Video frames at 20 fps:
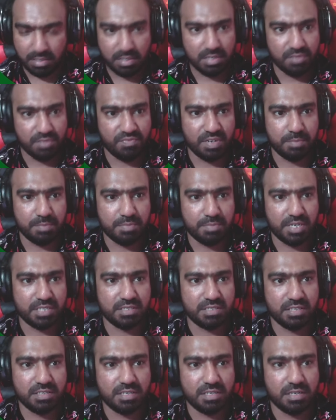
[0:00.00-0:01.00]
If I press
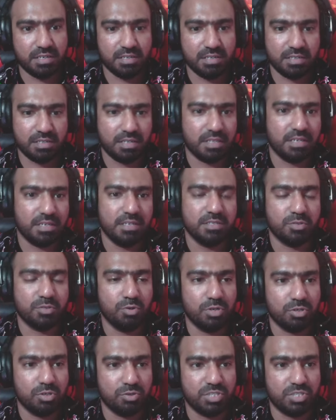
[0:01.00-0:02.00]
enter, nothing is
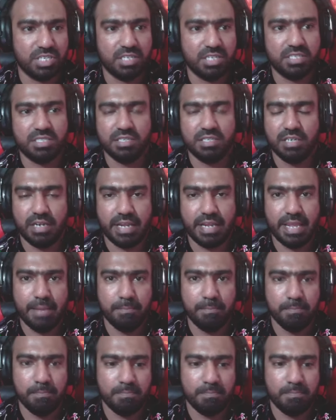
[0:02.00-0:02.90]
going to change in the game.